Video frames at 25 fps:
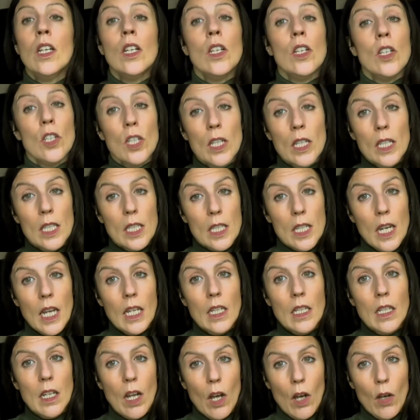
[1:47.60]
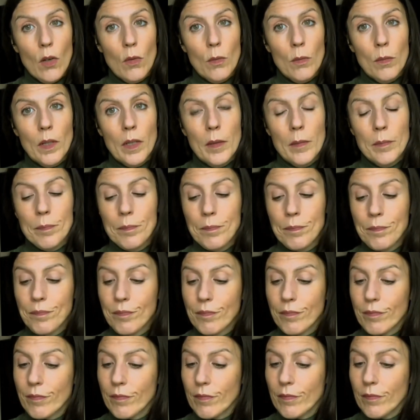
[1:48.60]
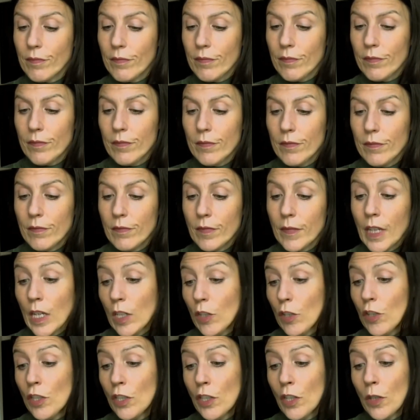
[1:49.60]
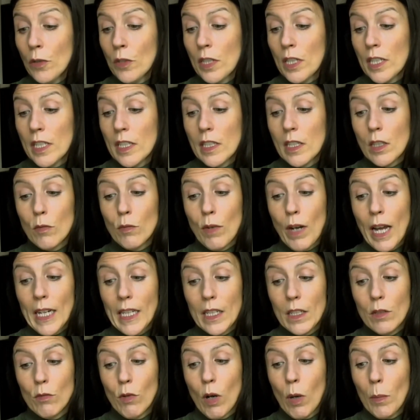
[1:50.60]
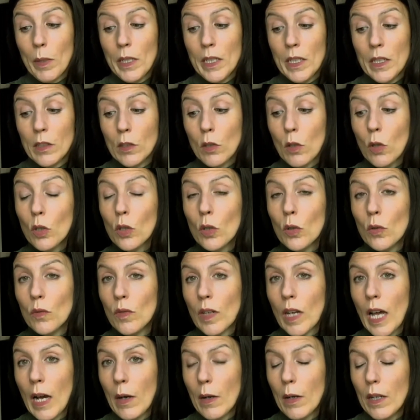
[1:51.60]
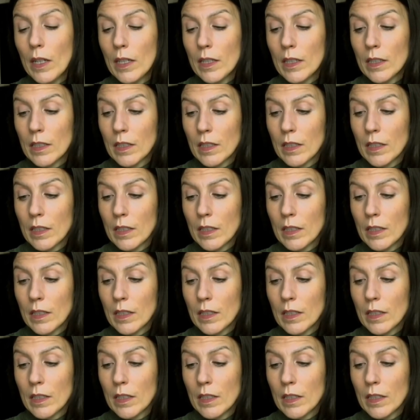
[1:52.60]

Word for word: She stayed at home. She noticed the ragged robin and cuckoo flower.